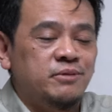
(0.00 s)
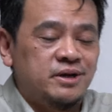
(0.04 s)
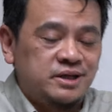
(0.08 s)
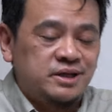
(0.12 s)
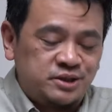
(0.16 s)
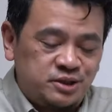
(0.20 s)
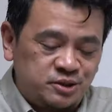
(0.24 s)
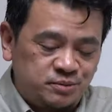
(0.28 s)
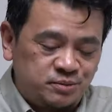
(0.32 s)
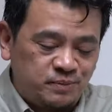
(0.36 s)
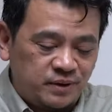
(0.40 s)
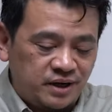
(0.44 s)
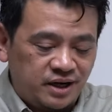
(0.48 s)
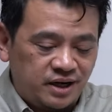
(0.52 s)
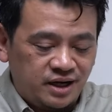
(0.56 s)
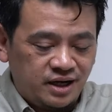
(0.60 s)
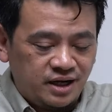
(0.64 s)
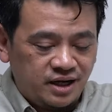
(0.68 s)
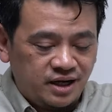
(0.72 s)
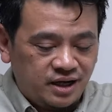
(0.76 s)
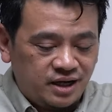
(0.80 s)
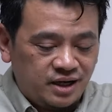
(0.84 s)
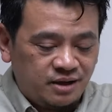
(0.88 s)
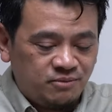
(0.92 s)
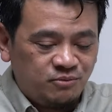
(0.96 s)
much,
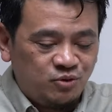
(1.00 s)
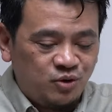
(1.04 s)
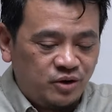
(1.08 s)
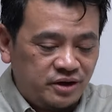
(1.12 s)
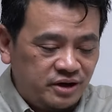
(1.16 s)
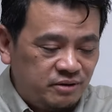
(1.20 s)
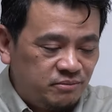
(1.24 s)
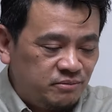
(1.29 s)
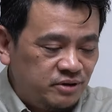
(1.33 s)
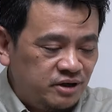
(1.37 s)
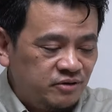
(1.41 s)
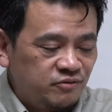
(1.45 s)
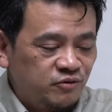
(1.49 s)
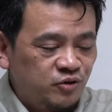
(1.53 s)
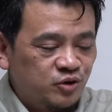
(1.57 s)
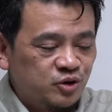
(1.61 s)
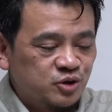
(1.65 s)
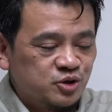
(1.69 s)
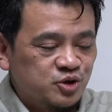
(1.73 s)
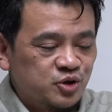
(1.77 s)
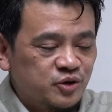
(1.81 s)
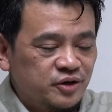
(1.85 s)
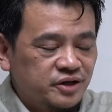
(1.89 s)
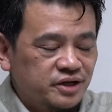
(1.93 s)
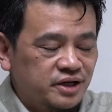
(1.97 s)
Pak Muhaimin, for
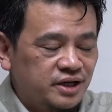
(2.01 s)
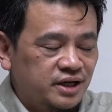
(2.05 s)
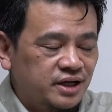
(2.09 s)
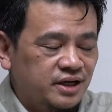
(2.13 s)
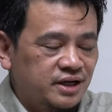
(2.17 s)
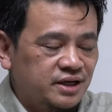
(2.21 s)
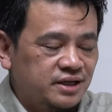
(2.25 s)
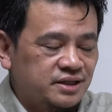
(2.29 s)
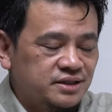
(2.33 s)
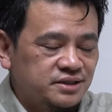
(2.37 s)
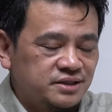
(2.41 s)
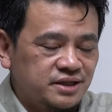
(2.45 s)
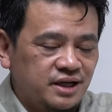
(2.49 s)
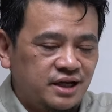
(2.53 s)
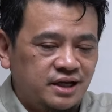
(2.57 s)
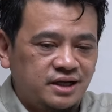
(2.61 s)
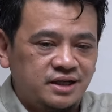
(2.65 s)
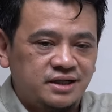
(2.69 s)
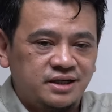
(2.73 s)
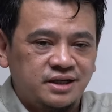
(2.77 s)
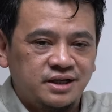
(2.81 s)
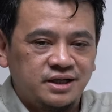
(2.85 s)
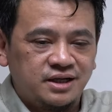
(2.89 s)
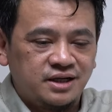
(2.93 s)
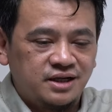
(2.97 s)
joining us.
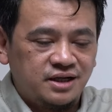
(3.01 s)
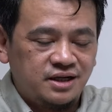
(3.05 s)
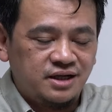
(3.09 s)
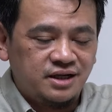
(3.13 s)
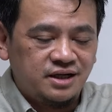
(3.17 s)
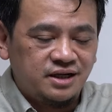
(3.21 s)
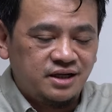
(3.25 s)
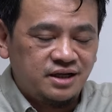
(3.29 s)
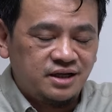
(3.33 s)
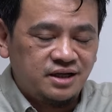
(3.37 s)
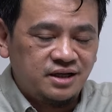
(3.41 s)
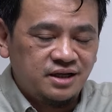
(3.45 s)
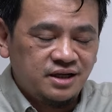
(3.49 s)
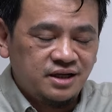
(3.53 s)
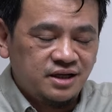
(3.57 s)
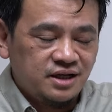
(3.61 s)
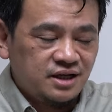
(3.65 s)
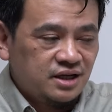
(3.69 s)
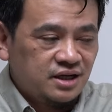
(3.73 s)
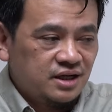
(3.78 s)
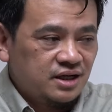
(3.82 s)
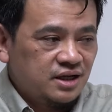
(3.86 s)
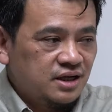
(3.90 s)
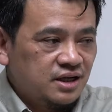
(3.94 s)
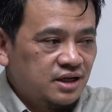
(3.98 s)
And
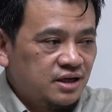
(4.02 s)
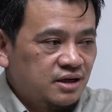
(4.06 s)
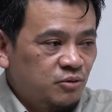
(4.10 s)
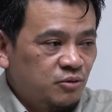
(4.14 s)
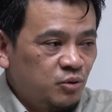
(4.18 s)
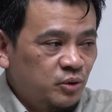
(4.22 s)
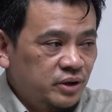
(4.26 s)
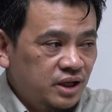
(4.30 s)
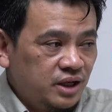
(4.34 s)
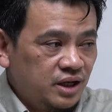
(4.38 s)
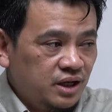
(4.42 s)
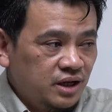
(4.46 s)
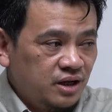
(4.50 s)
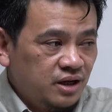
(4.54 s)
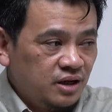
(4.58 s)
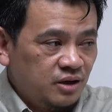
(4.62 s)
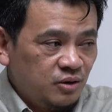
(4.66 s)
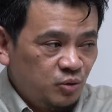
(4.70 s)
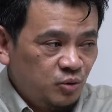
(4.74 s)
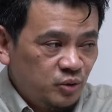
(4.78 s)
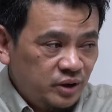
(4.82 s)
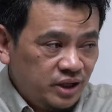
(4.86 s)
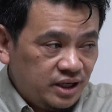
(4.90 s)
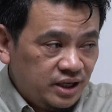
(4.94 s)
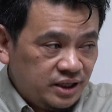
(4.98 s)

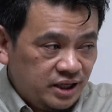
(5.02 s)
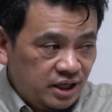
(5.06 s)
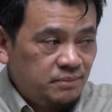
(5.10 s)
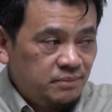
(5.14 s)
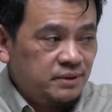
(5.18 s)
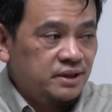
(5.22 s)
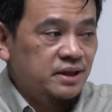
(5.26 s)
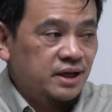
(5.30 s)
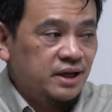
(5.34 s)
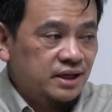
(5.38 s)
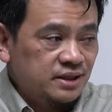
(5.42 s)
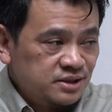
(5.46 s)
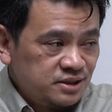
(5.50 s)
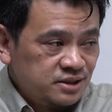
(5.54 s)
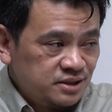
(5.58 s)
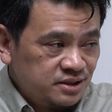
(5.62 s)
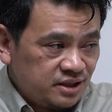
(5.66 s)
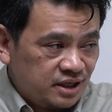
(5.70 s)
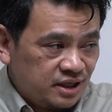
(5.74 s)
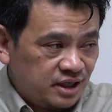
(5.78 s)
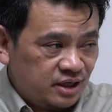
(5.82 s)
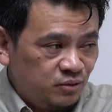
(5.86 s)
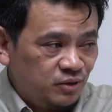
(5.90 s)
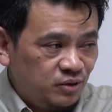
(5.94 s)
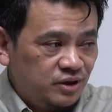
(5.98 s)
we'll keep in touch
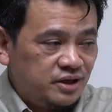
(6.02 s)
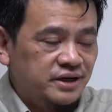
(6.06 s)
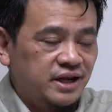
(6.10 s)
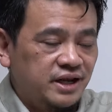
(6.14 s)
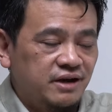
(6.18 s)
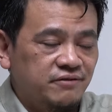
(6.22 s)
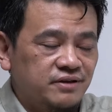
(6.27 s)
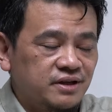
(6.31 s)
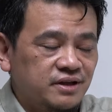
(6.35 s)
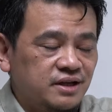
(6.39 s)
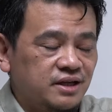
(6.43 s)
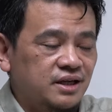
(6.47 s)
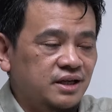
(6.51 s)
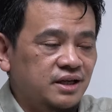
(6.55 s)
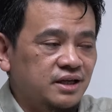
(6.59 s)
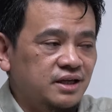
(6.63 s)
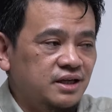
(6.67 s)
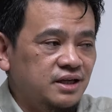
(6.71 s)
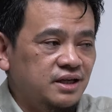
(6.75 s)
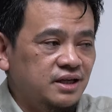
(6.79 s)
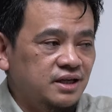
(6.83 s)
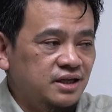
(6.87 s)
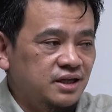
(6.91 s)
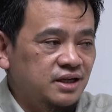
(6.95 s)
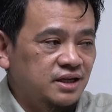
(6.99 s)
and
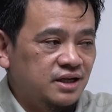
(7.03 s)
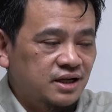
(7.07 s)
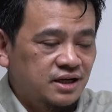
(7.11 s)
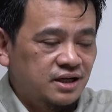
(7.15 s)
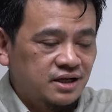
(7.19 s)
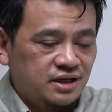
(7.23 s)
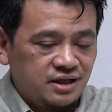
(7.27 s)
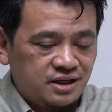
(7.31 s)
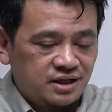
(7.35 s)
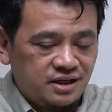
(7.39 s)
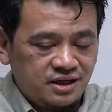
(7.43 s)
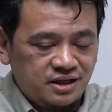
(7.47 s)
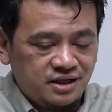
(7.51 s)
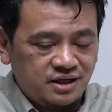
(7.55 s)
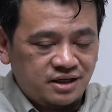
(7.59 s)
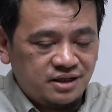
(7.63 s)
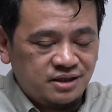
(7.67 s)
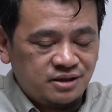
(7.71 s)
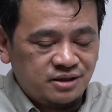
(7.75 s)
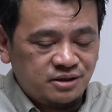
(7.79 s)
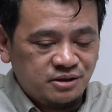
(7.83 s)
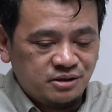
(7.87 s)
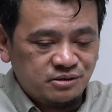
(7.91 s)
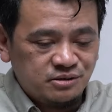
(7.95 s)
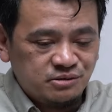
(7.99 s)
definitely
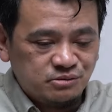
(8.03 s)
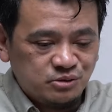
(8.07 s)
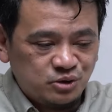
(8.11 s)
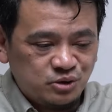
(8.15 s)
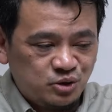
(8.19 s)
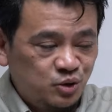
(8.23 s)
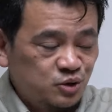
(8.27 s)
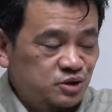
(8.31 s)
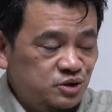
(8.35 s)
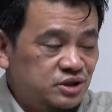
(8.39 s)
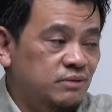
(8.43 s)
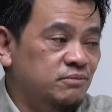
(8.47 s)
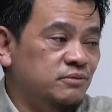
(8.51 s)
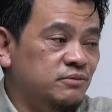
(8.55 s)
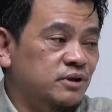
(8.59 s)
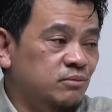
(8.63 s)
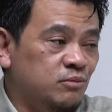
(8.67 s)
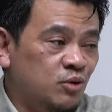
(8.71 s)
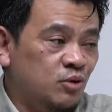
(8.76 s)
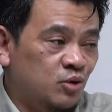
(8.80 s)
do something